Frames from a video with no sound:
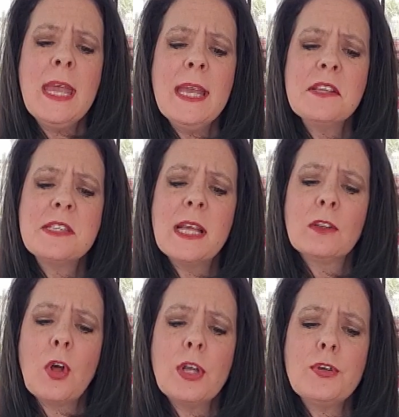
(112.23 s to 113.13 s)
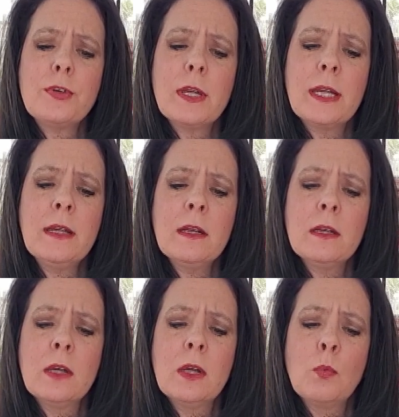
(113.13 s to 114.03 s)
is that laundering
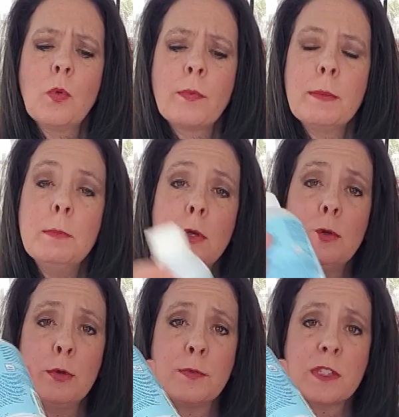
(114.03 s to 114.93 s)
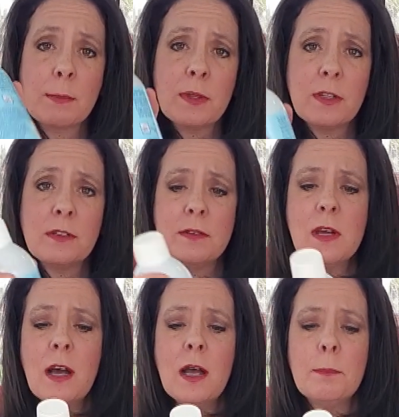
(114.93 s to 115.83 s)
will remove some of the
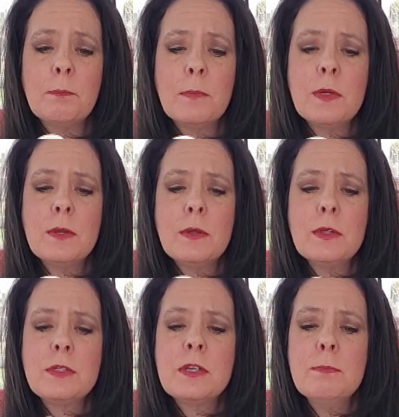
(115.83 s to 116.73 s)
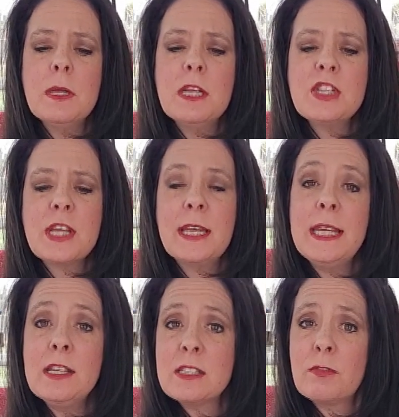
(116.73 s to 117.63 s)
diminished
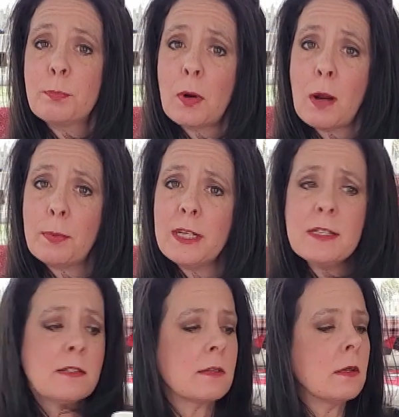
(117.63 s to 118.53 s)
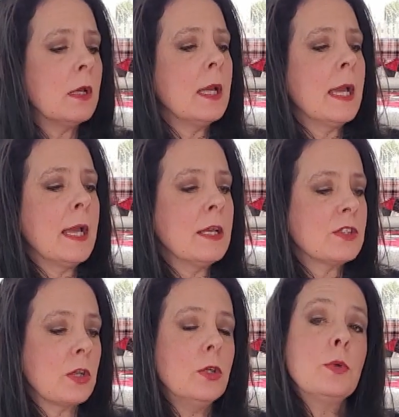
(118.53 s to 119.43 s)
adhesive properties.
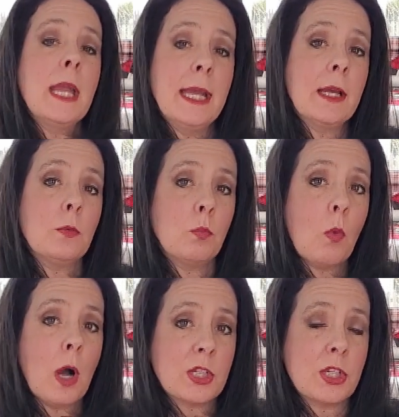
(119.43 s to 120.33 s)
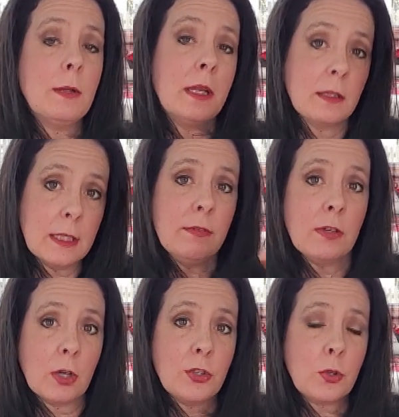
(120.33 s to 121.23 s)
So you can wash it and leave it
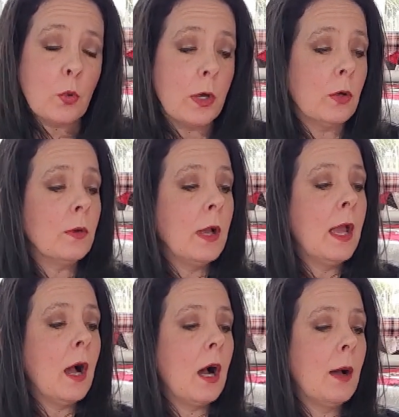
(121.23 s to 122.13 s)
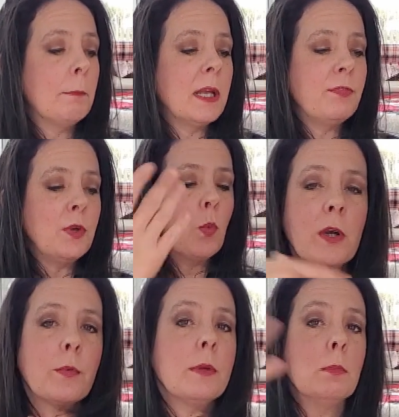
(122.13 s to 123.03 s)
on your quilt. But if you
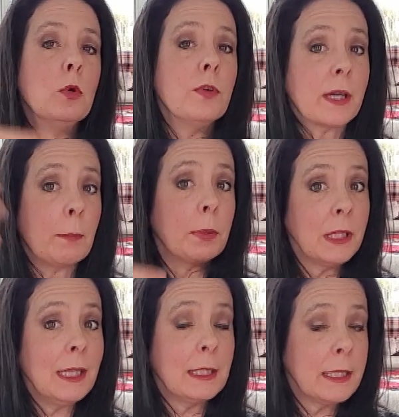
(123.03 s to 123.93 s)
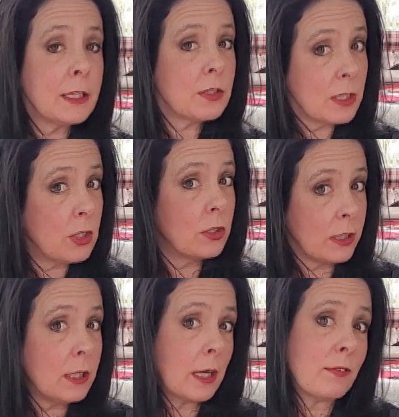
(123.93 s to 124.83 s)
to remove it completely,
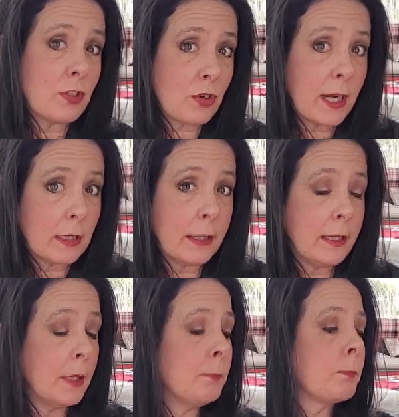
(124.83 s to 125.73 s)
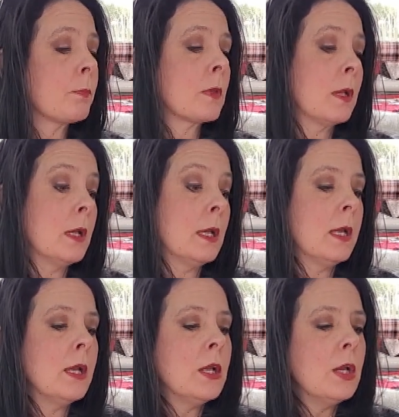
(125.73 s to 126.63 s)
you have to dry clean it.
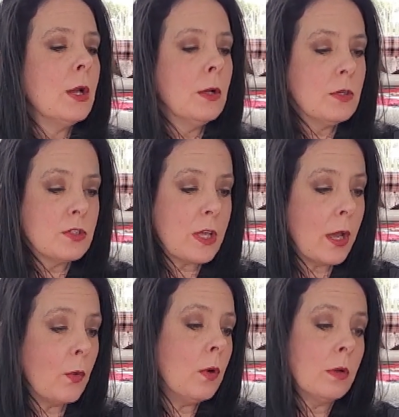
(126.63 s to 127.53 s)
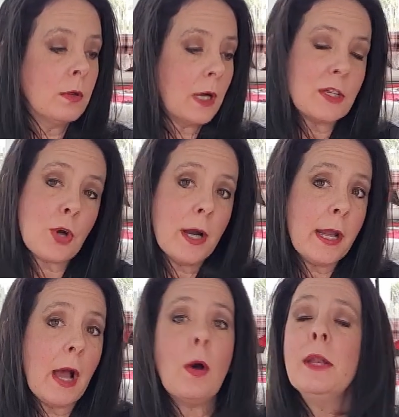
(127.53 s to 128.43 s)
So I tried it
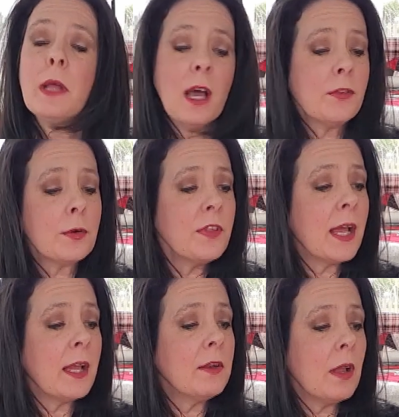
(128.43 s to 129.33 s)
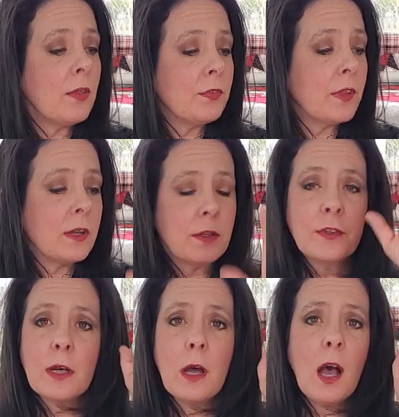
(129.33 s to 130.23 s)
out, and other than
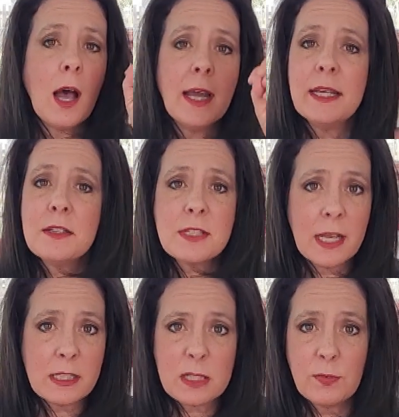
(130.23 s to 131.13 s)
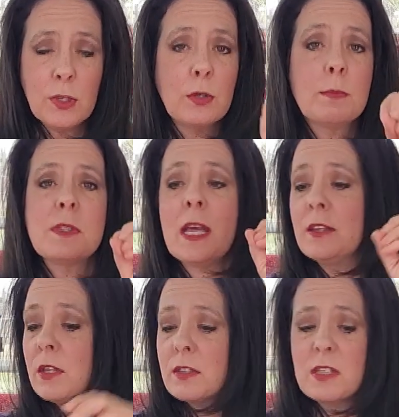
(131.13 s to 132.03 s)
the high intense fumes
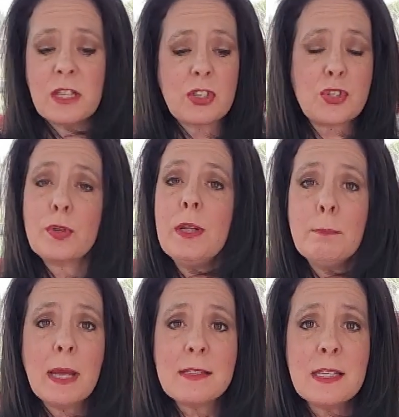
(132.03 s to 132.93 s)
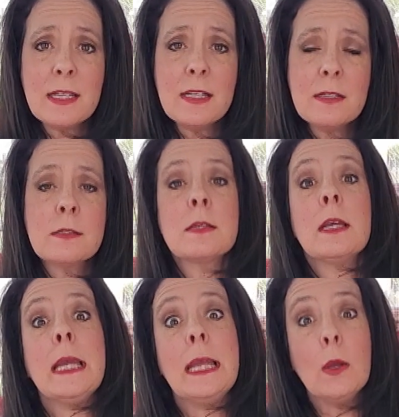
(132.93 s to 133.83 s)
and the extreme messiness,
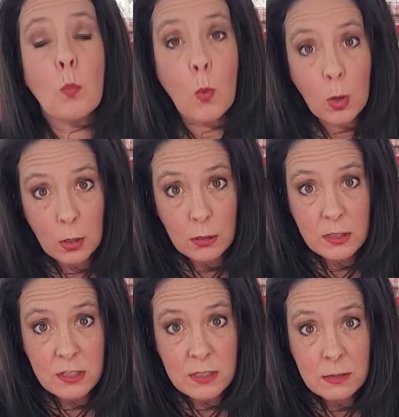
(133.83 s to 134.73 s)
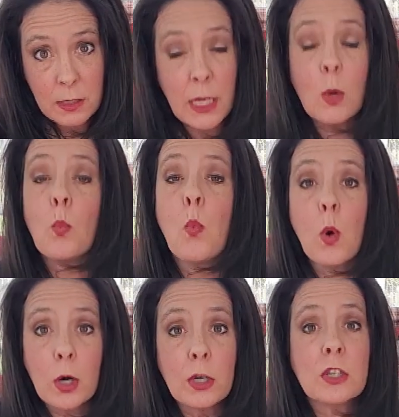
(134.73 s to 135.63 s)
it works. It
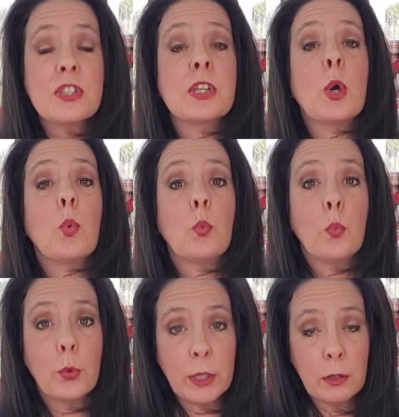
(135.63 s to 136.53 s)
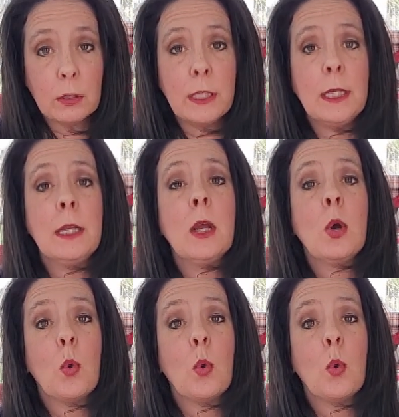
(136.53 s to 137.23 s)
works really